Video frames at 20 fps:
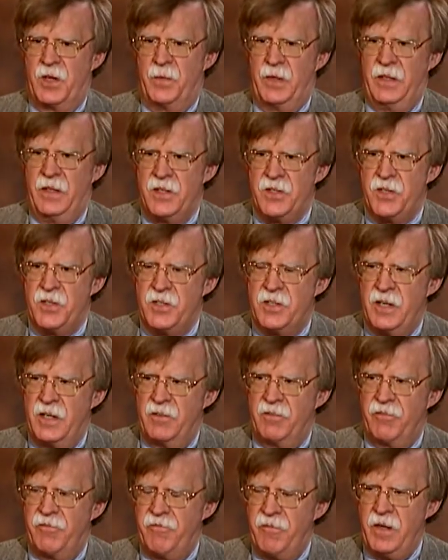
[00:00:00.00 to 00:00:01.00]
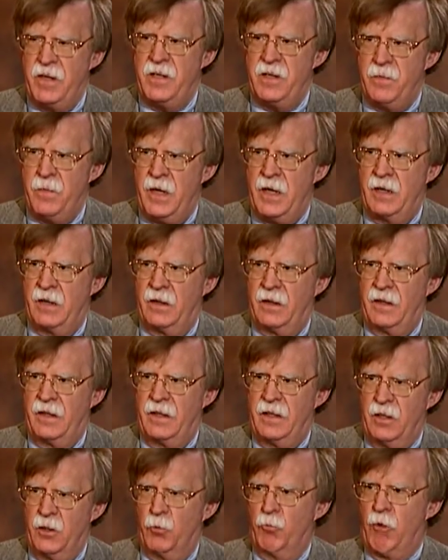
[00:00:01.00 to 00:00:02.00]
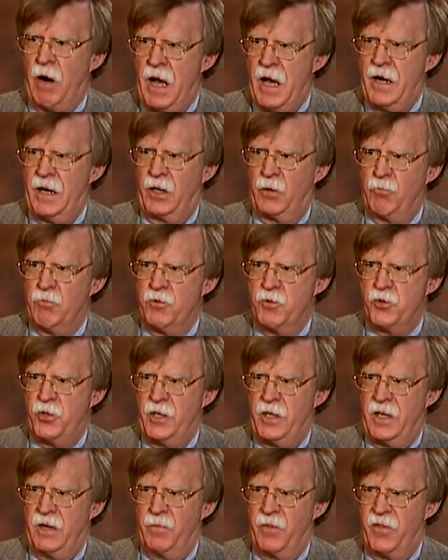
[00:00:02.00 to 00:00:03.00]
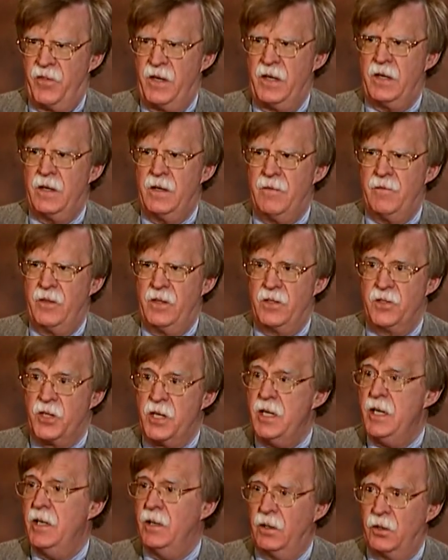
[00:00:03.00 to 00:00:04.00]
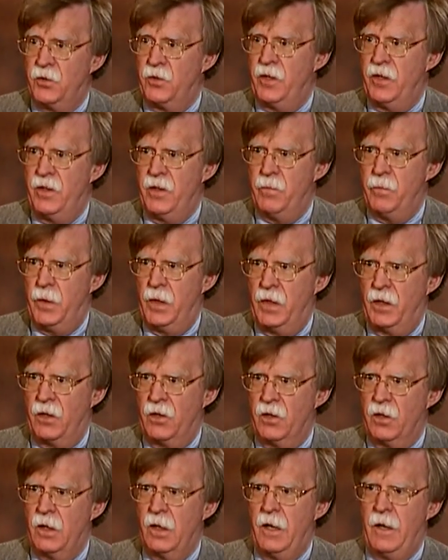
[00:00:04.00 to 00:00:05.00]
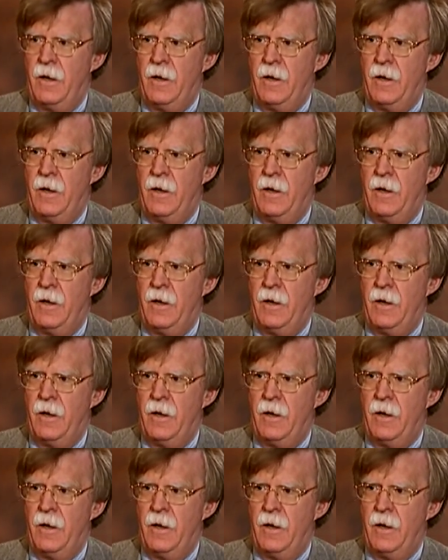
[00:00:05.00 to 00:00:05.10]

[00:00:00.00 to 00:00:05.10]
I mean, this is a fundamentally erratic regime. Think of it as Hitler in the bunker.